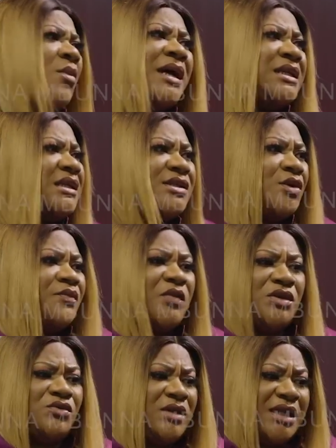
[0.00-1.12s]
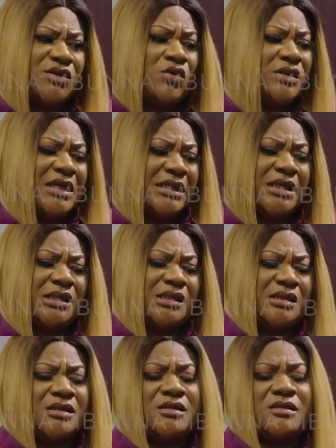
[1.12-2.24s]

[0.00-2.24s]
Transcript: come and eat something. Don't let us are certain.